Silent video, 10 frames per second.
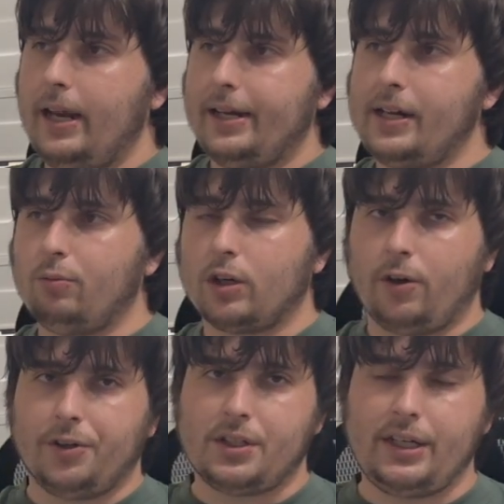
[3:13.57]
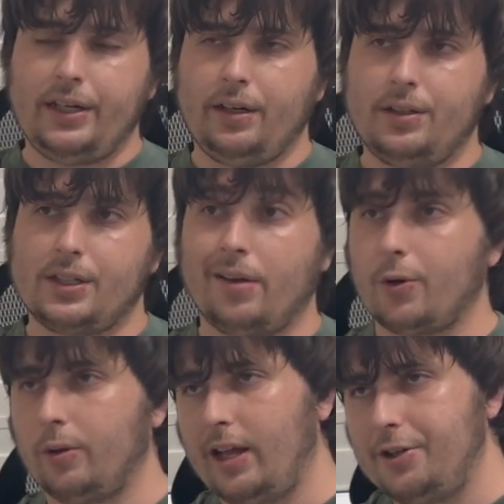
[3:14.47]
and I recall seeing
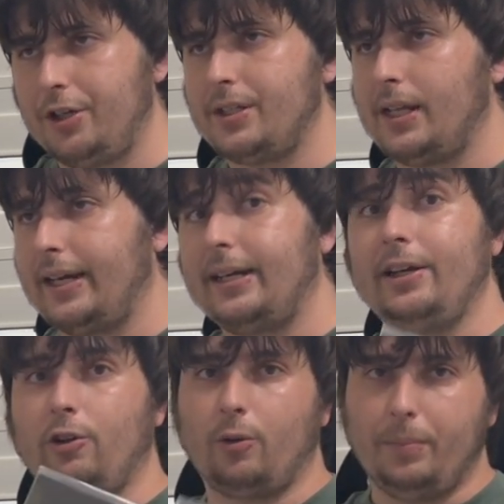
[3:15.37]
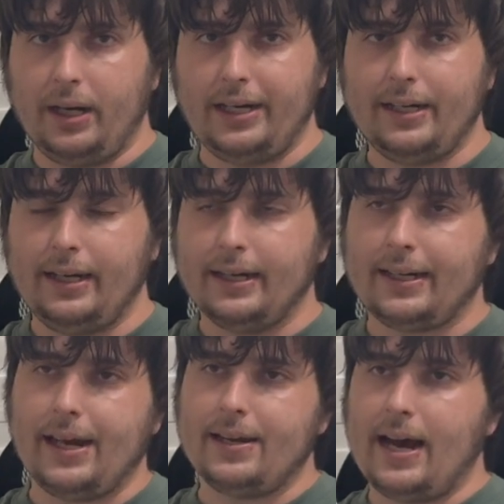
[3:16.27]
Southern legends like Killer Mike
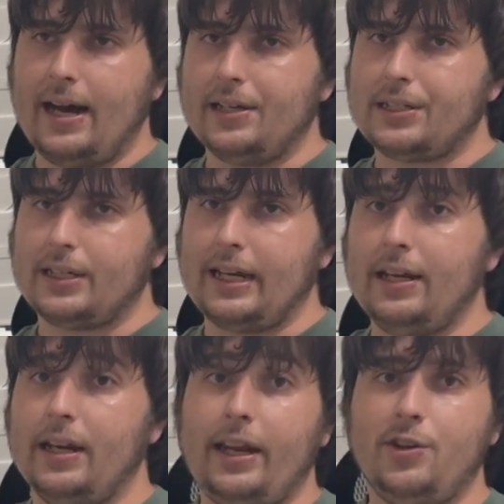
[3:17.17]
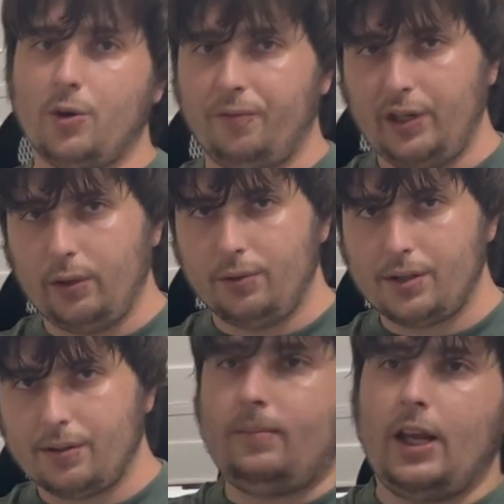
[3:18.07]
get asked in
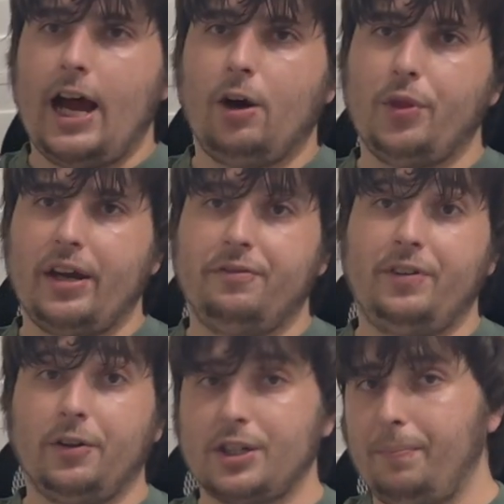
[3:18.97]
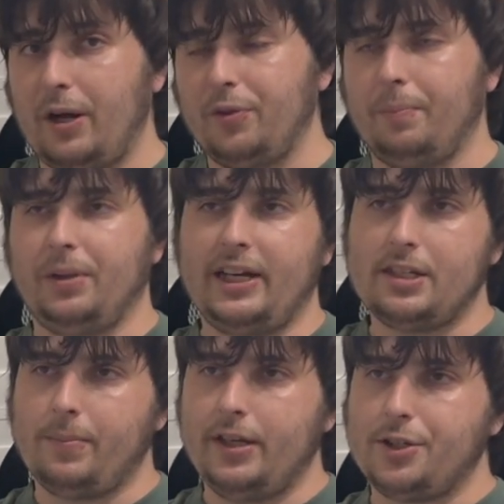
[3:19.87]
interviews how they felt about the
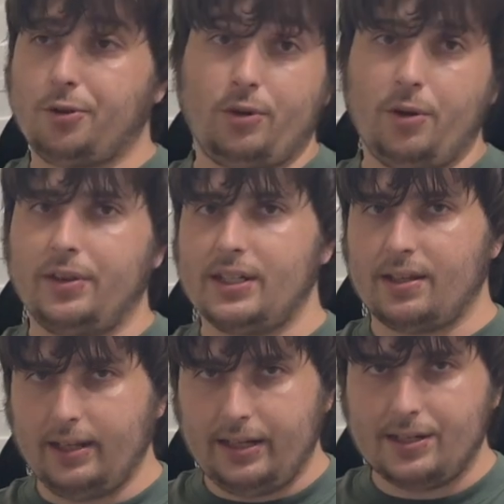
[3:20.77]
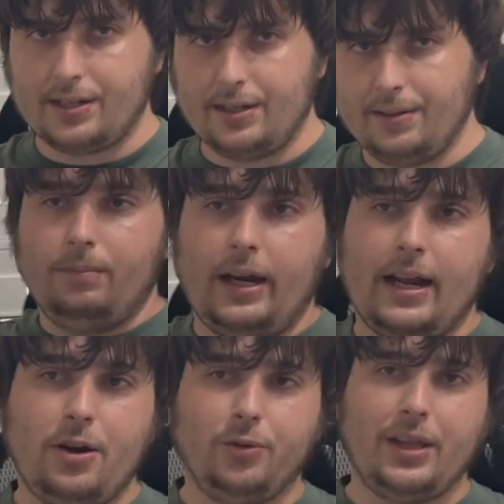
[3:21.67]
placements throughout this list, and I
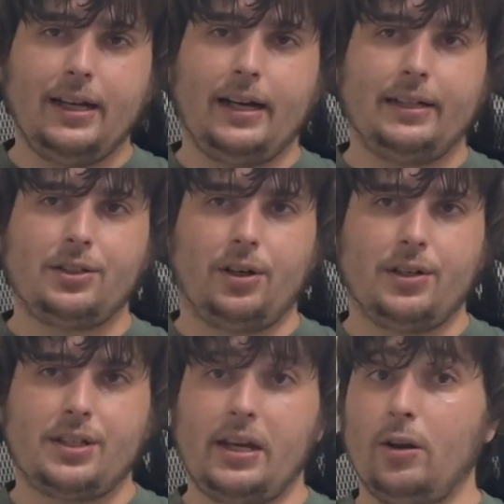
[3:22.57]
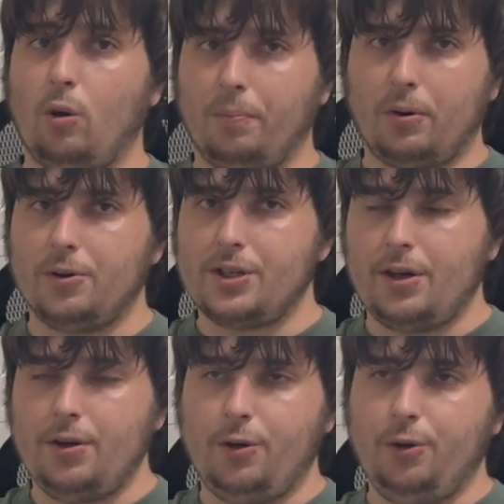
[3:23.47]
don't think I saw a single
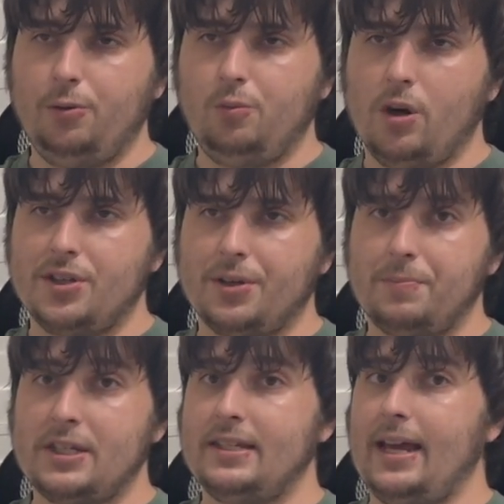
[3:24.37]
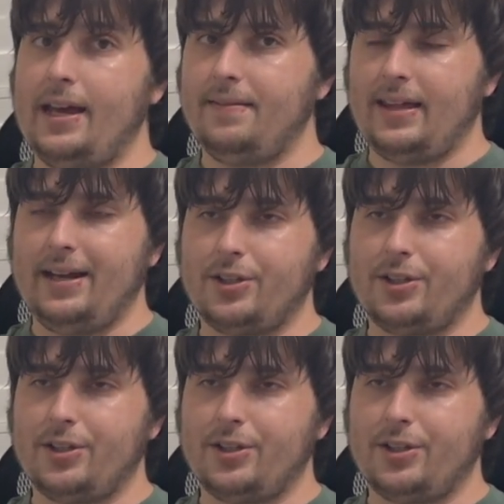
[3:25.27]
person who was upset that